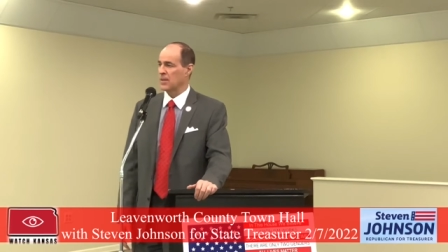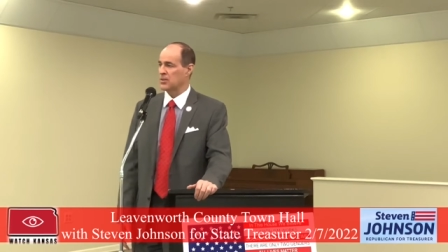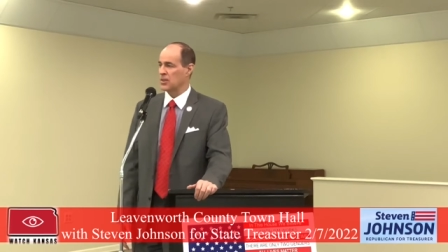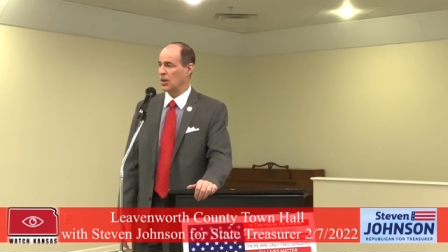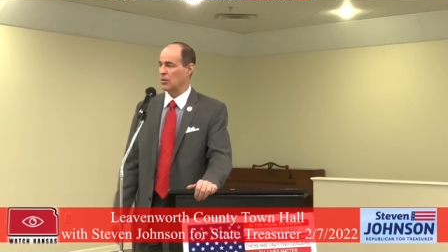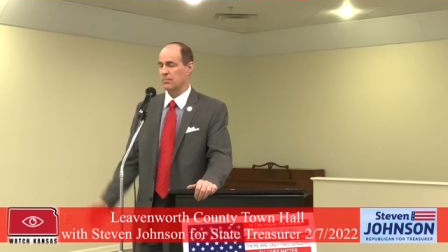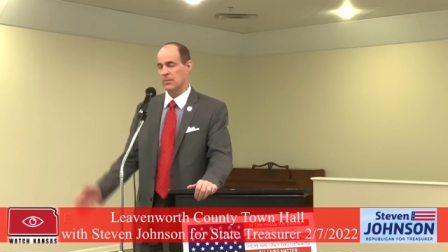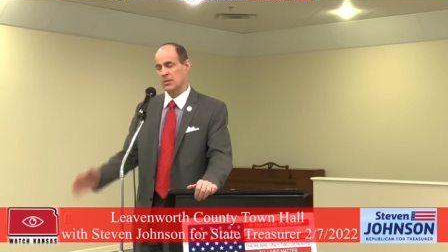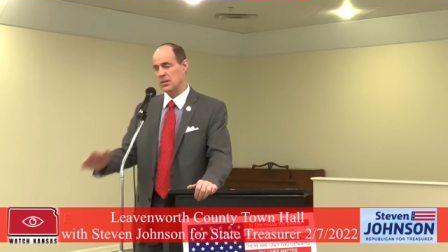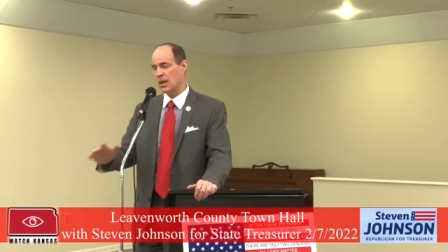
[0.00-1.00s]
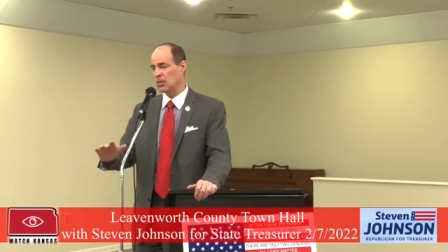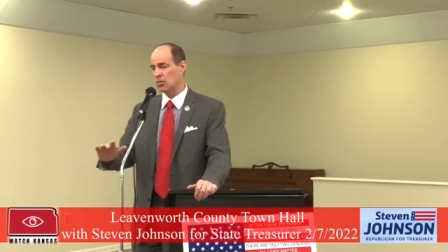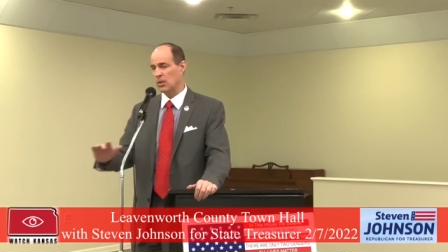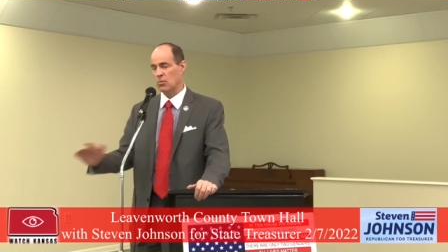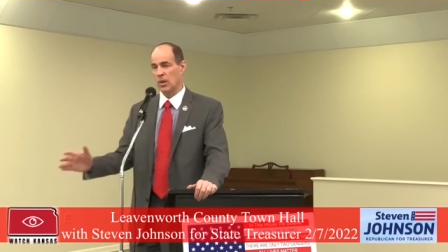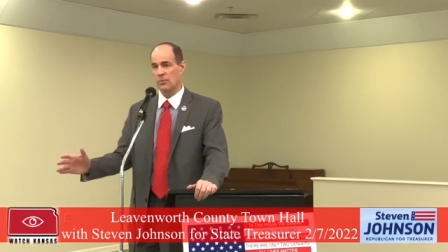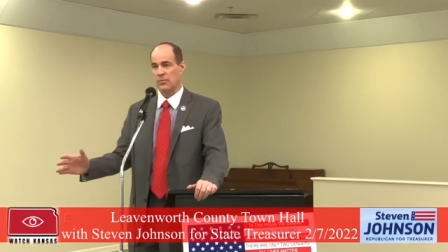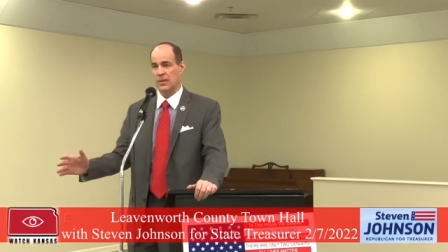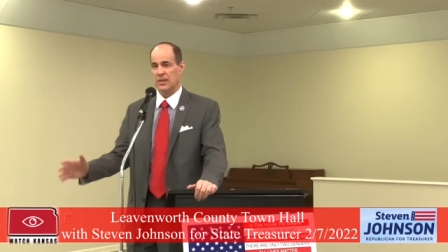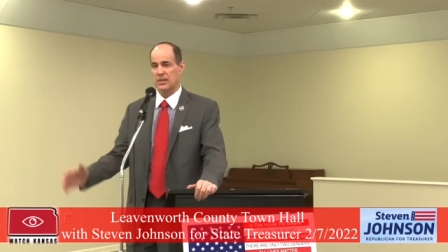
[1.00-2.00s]
So there's not only
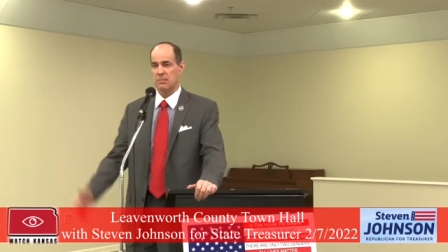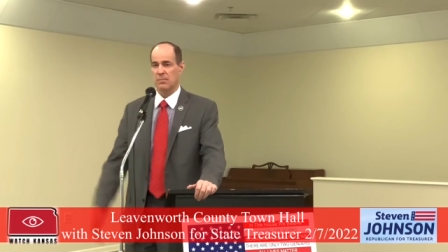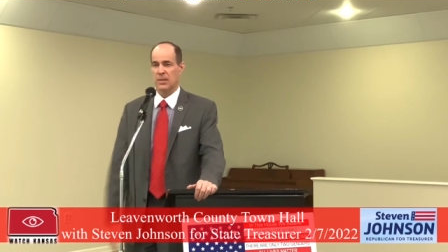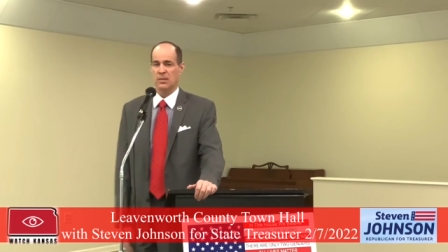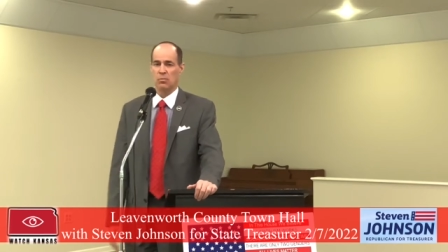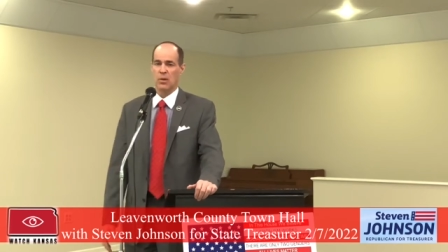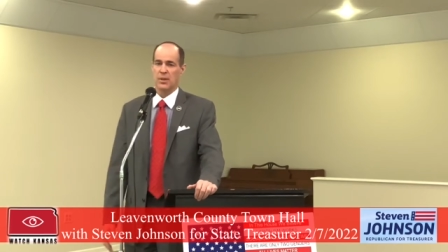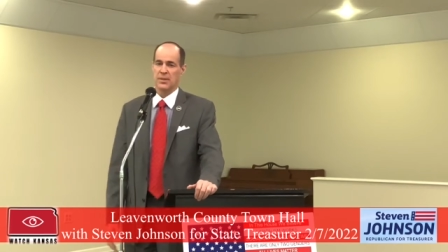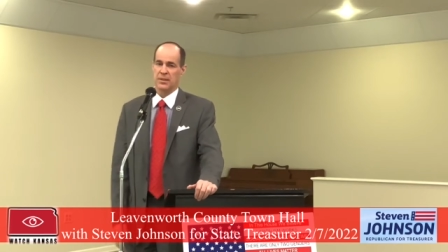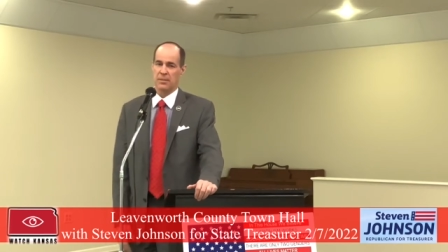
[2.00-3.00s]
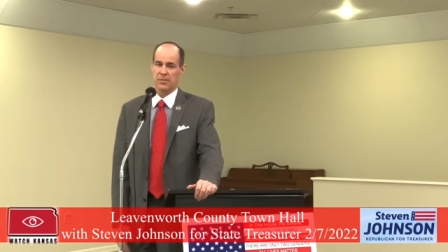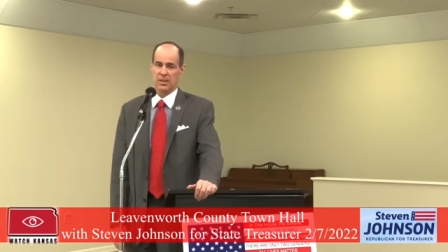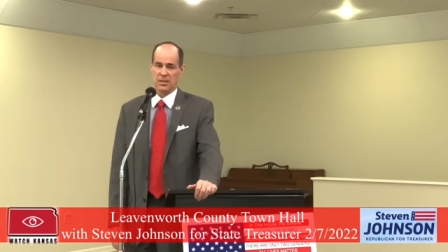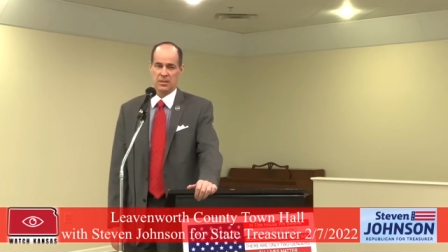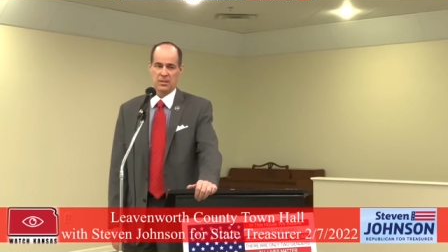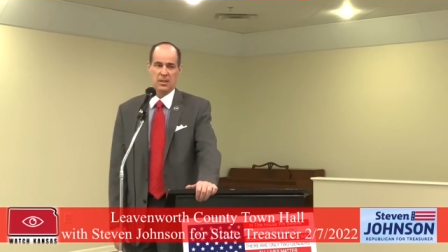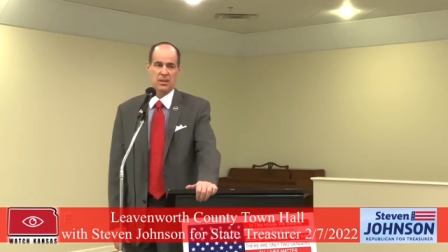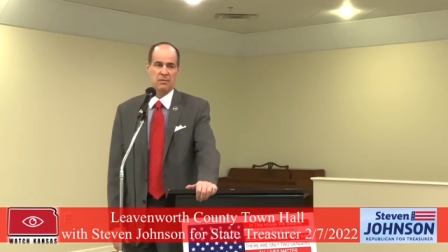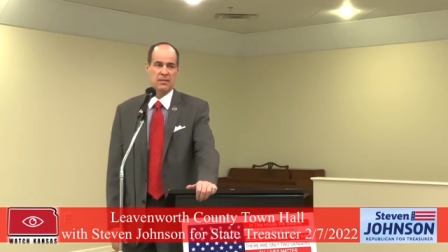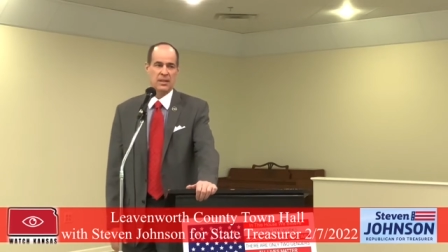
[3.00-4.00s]
one fix, but it was something that
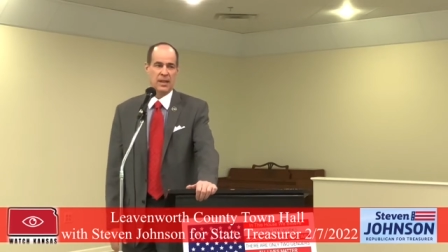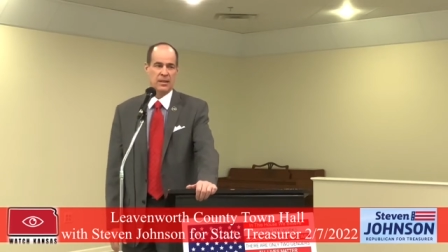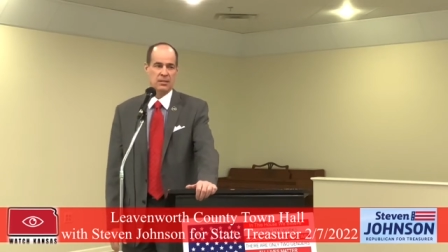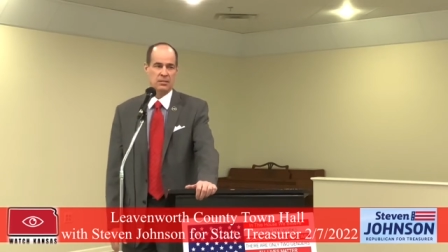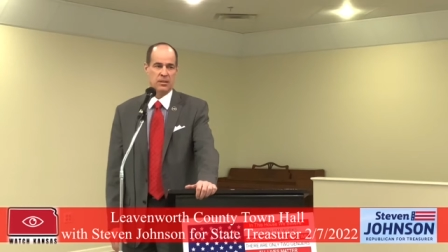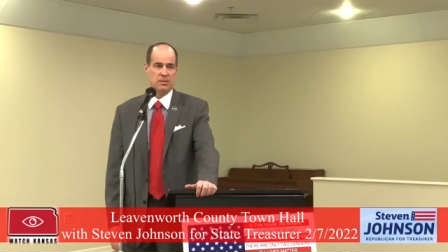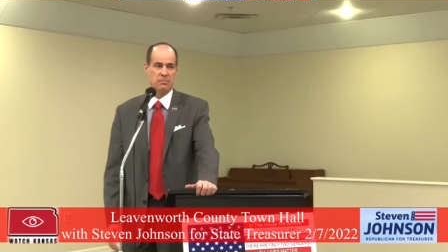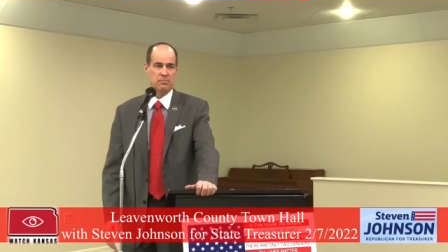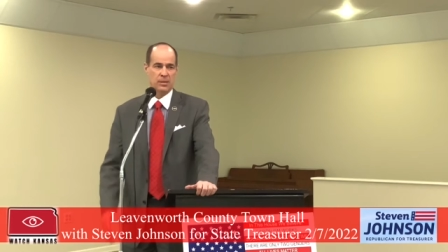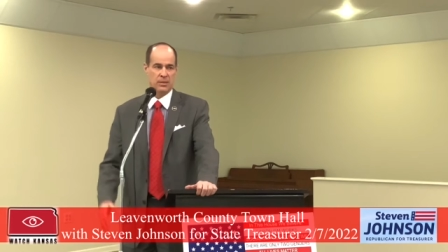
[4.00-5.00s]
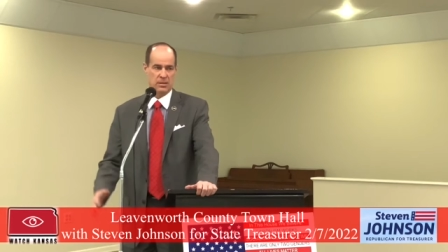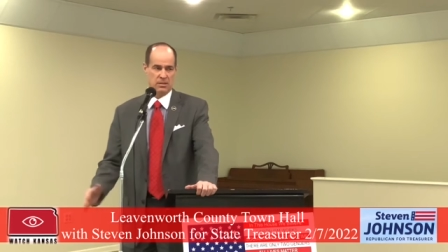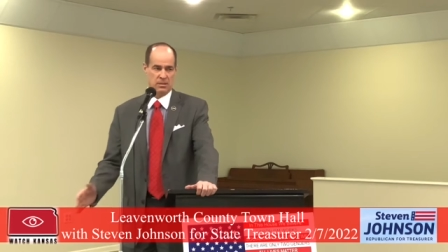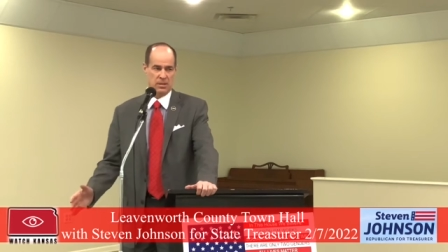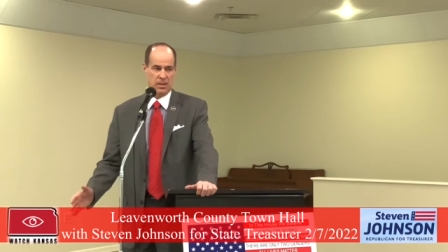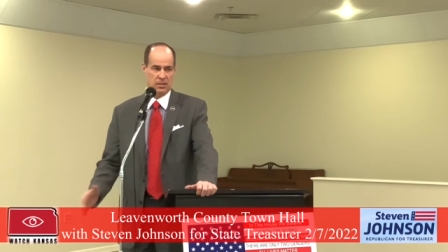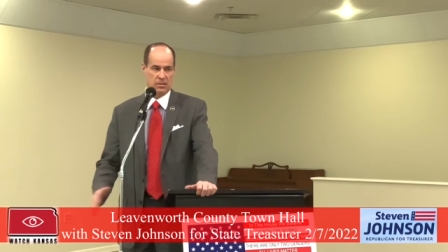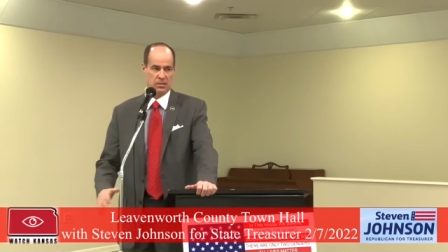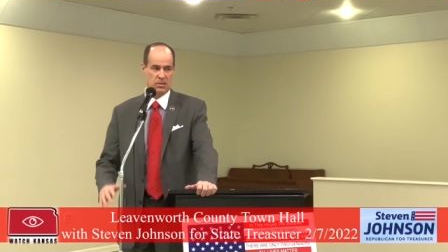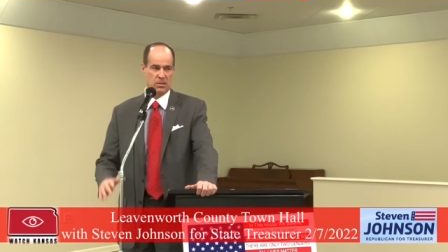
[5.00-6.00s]
saved actually billions of
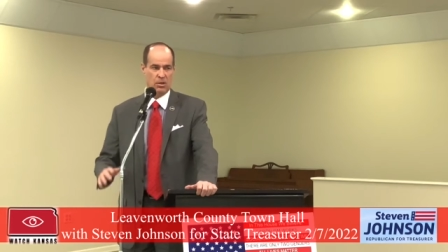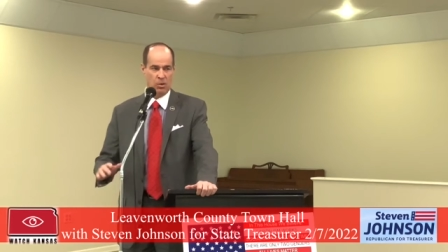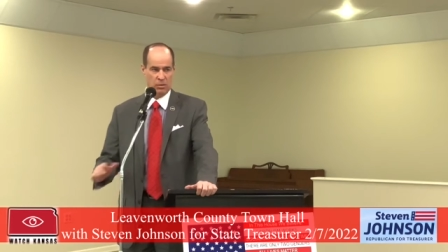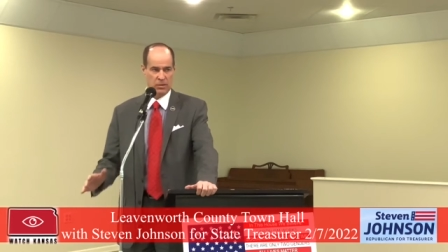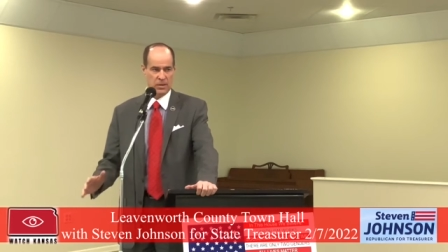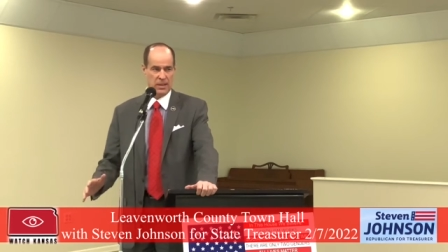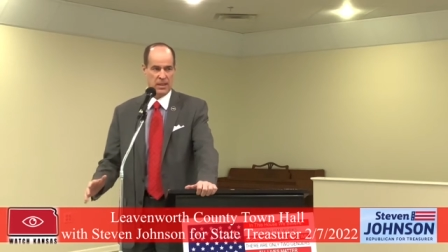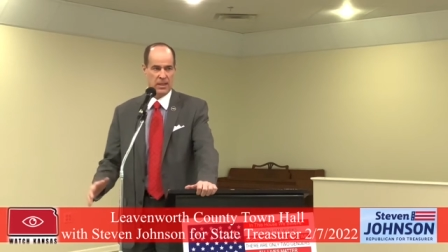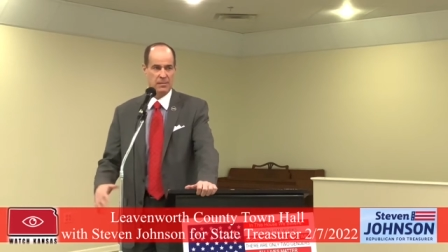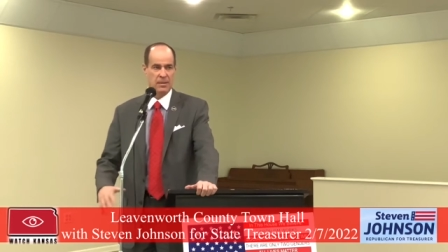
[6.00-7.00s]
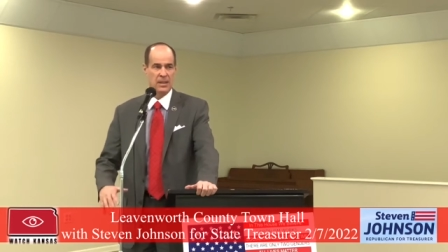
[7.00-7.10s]
dollars over time